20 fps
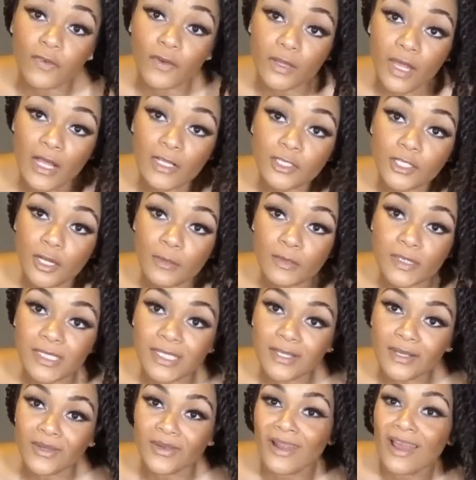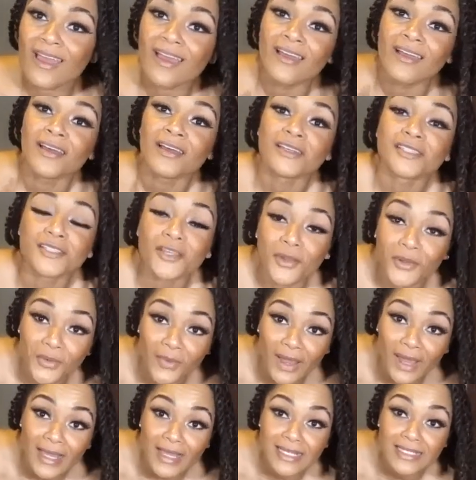for that jumpsuit. So you
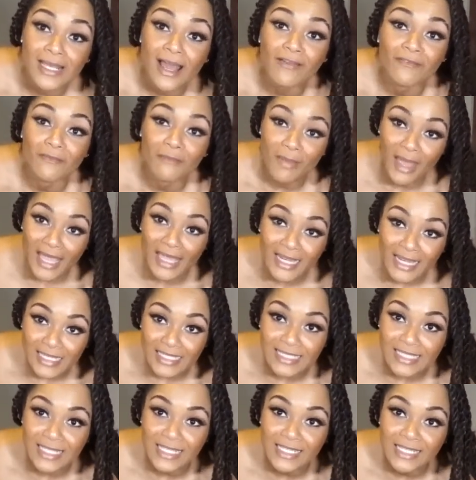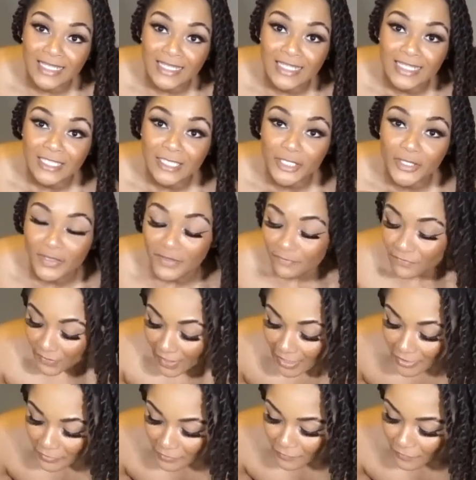guys have made it to the
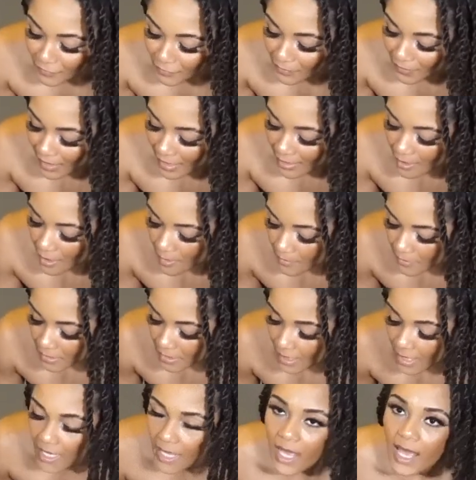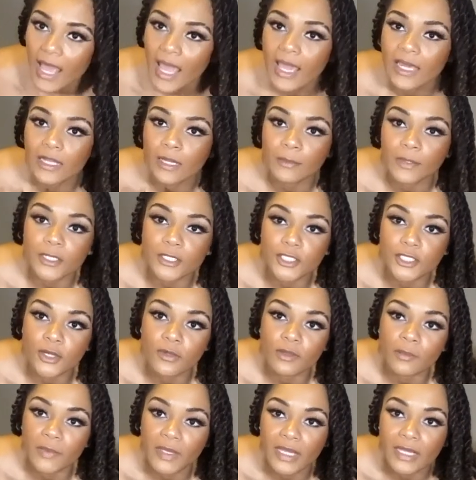final few items, and I'm gonna show
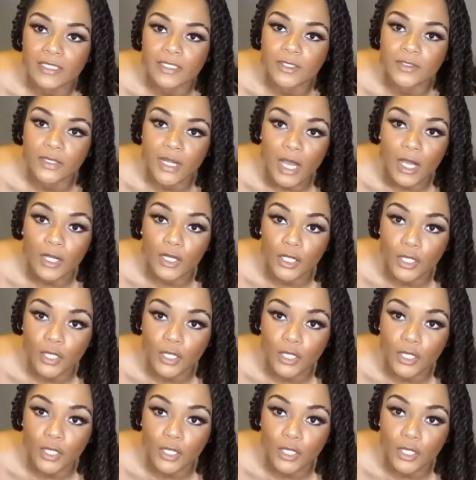them because they're not